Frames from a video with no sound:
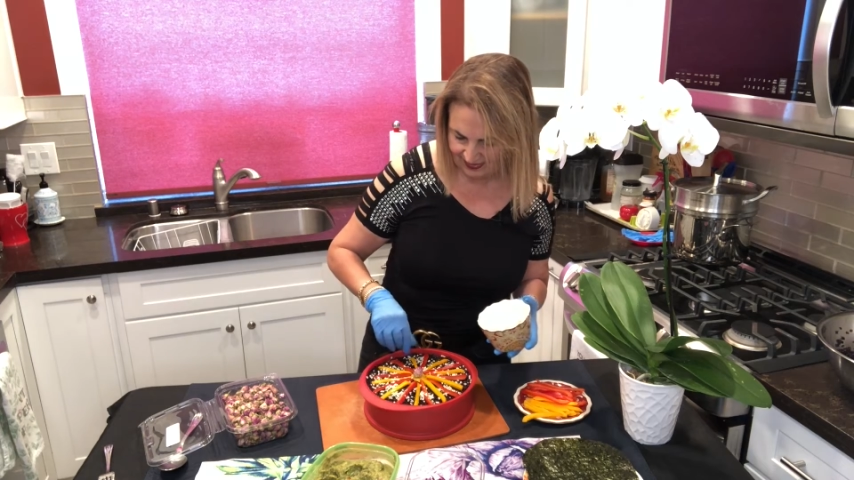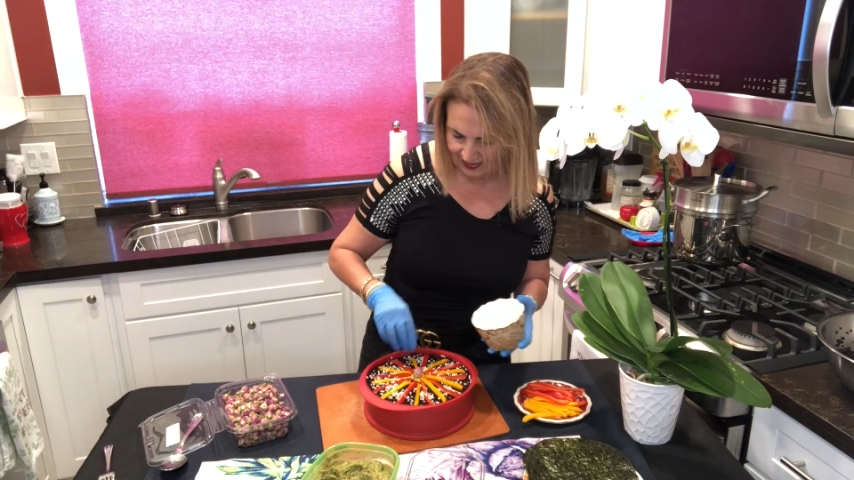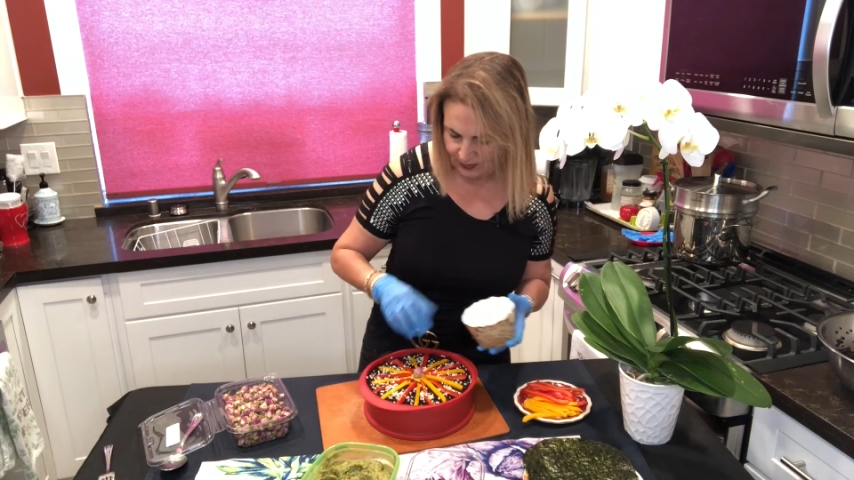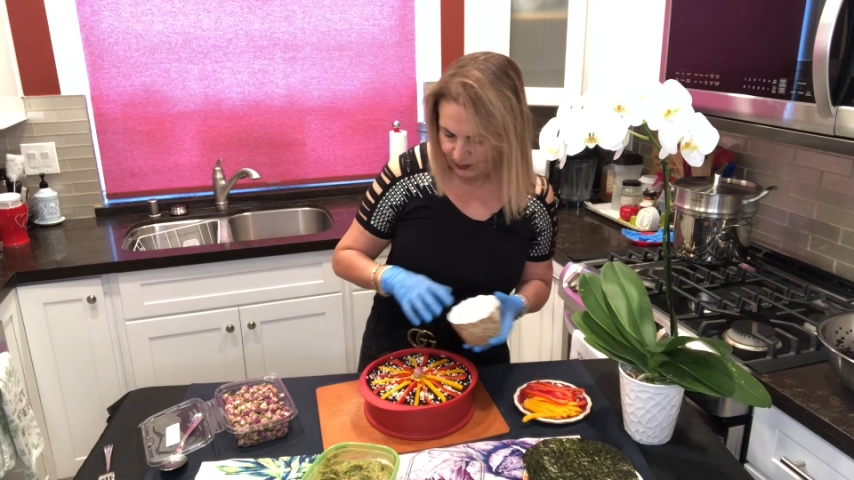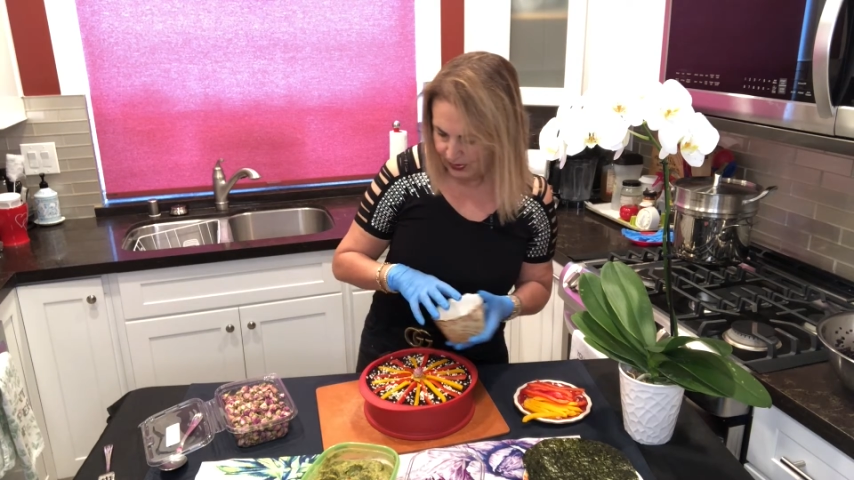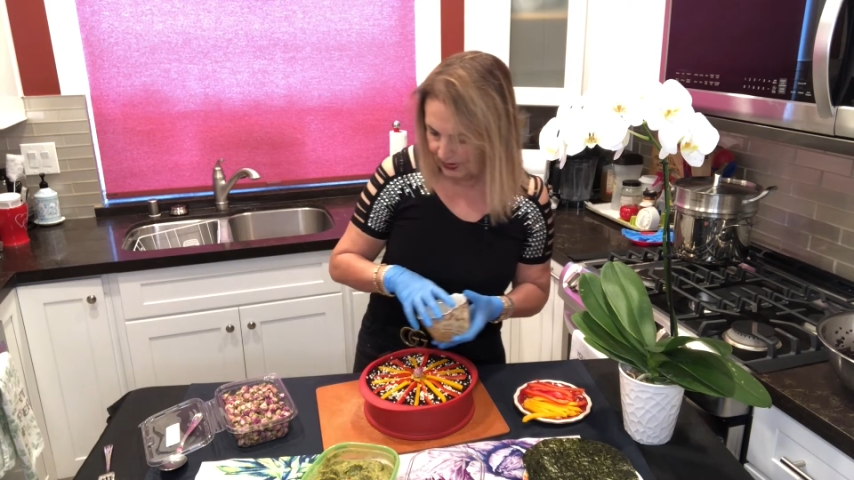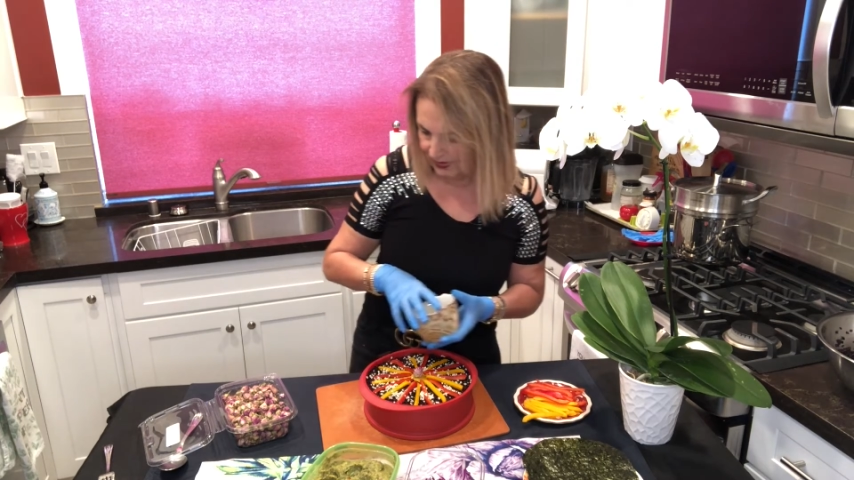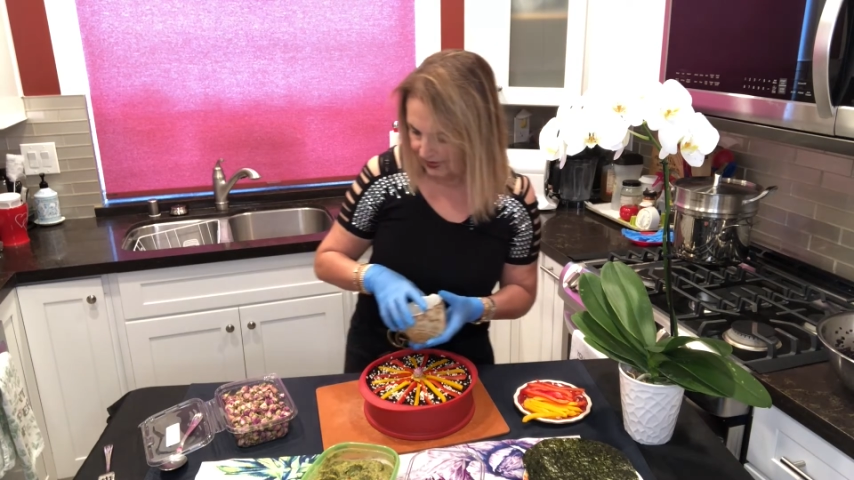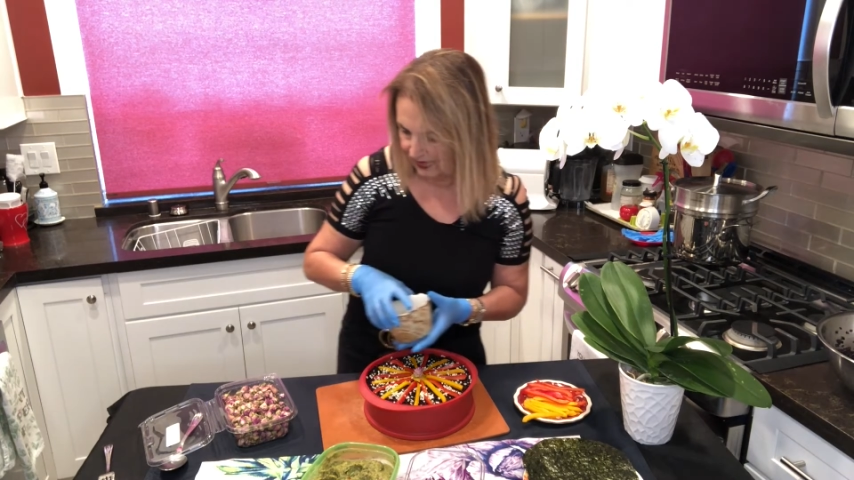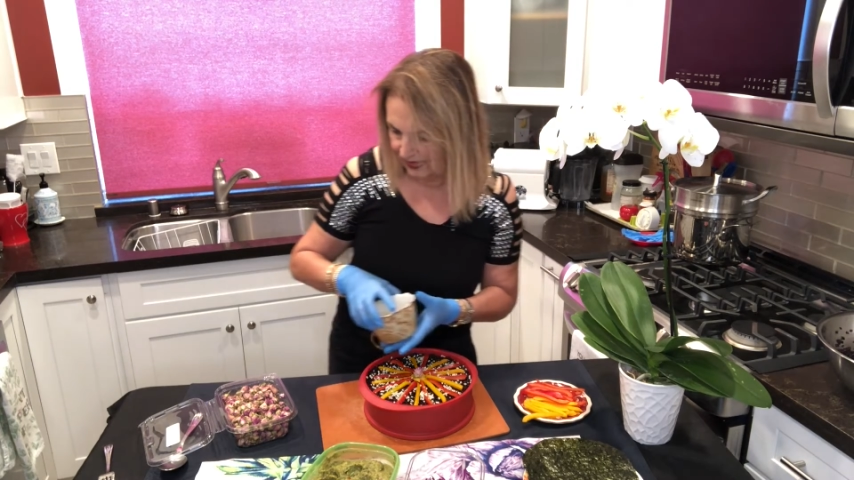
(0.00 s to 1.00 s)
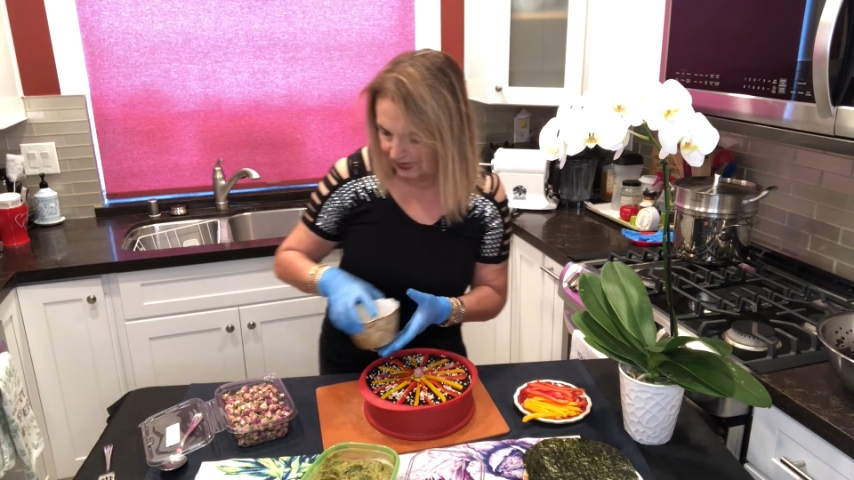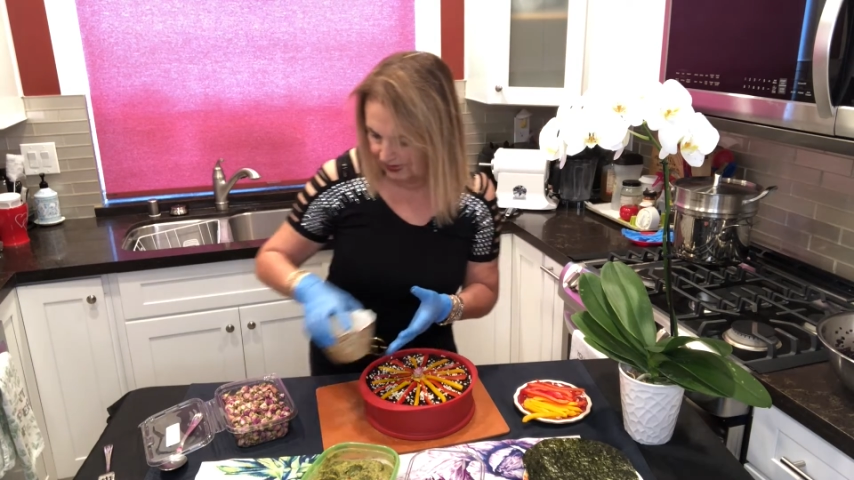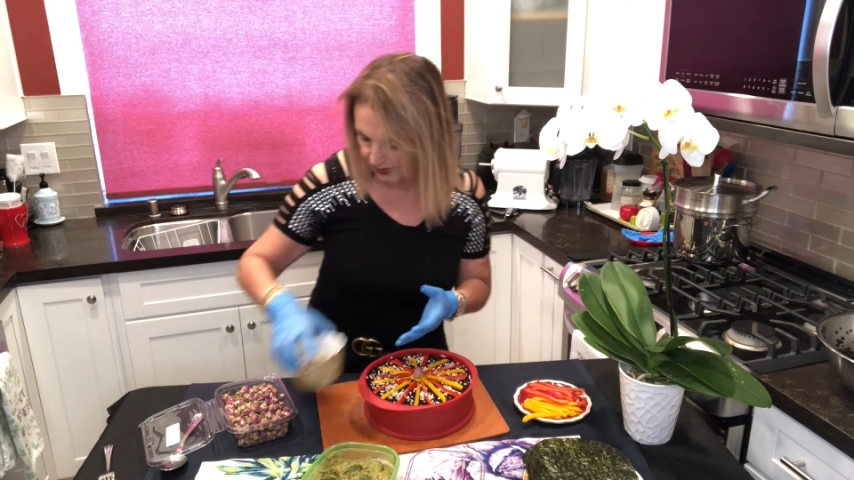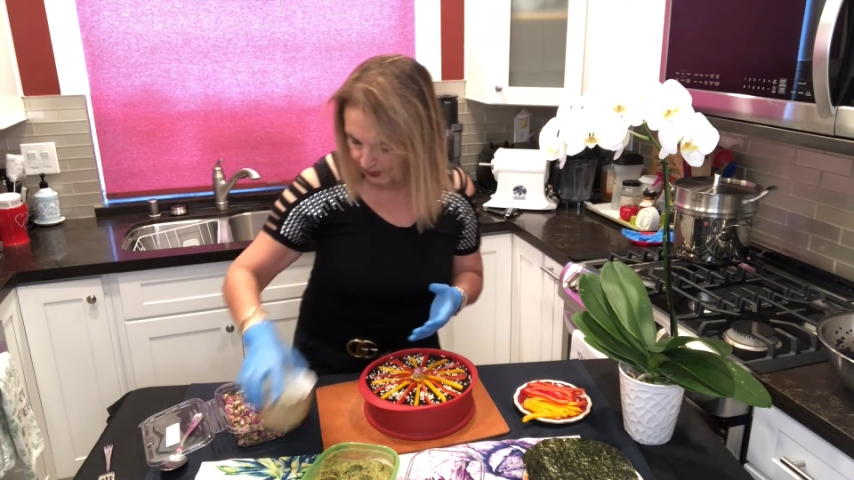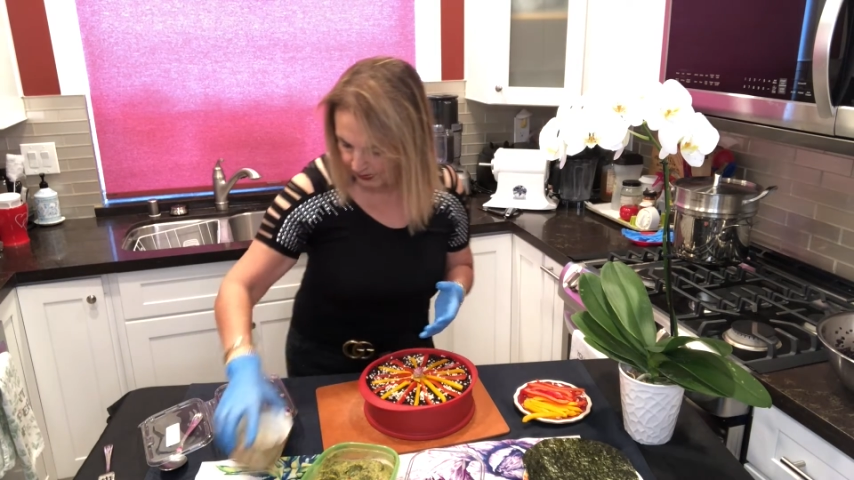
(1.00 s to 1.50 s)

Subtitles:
And then we're going to take some of the